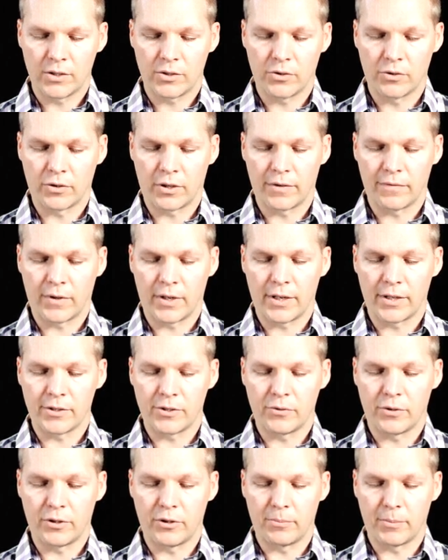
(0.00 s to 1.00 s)
So convert
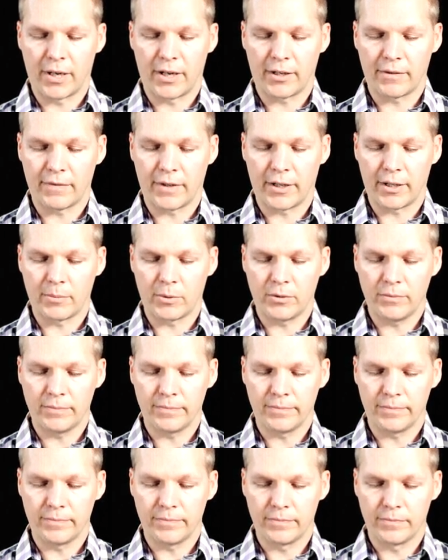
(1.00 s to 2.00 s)
it to a numeric
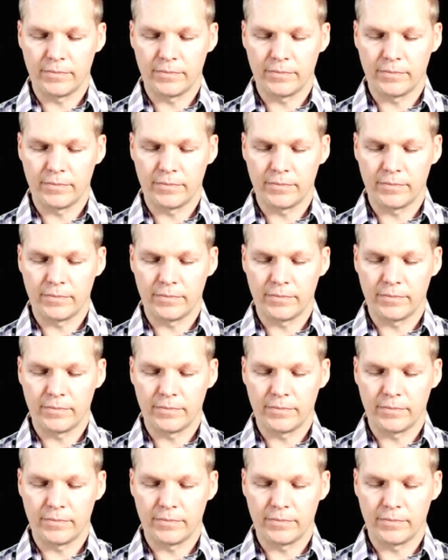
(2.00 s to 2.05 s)
variable.